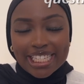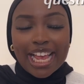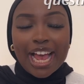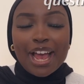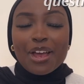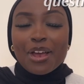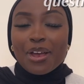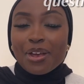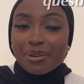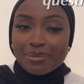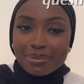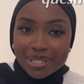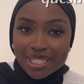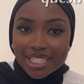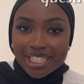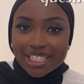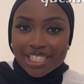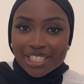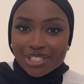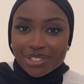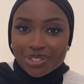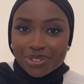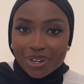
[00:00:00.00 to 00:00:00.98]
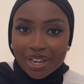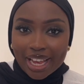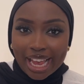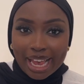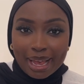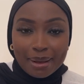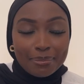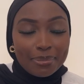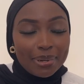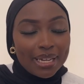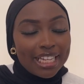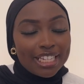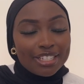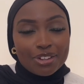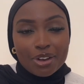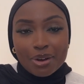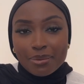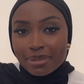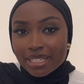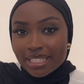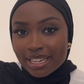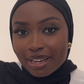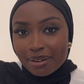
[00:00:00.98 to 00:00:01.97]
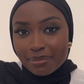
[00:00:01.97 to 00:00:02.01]
I hope you did enjoy it. Please
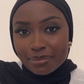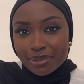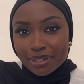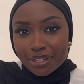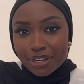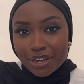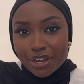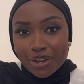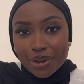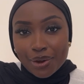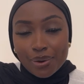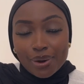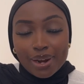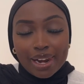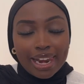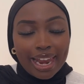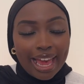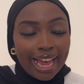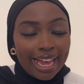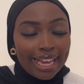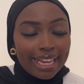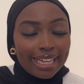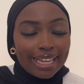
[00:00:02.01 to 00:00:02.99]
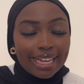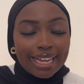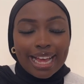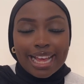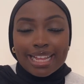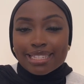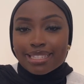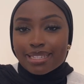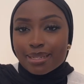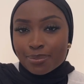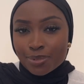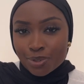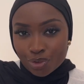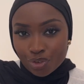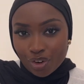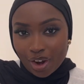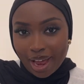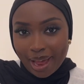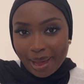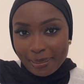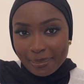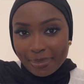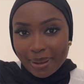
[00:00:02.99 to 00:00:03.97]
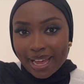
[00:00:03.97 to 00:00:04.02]
comment down below, like and
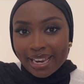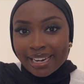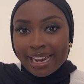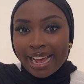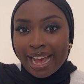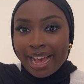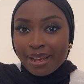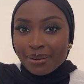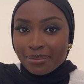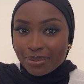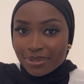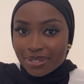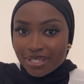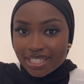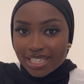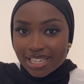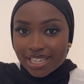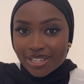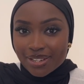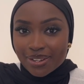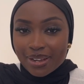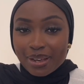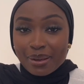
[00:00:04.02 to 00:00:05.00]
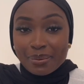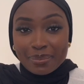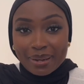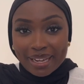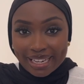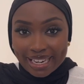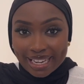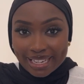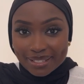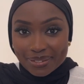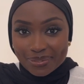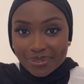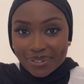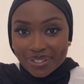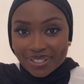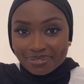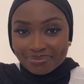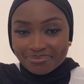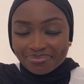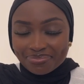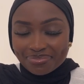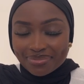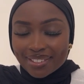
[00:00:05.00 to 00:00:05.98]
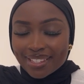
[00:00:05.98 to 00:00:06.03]
subscribe, and I will see you in my next one.
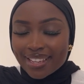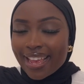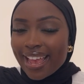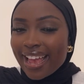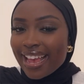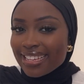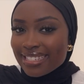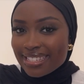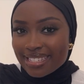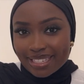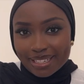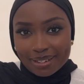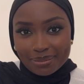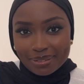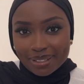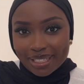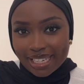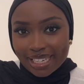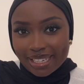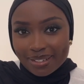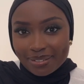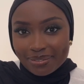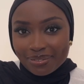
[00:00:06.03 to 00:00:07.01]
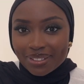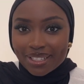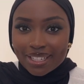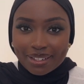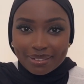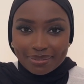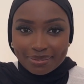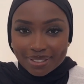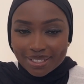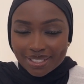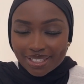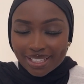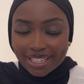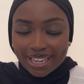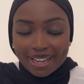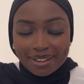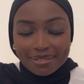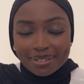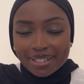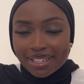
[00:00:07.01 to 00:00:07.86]
Assalamu alaikum wa rahmatullahi wa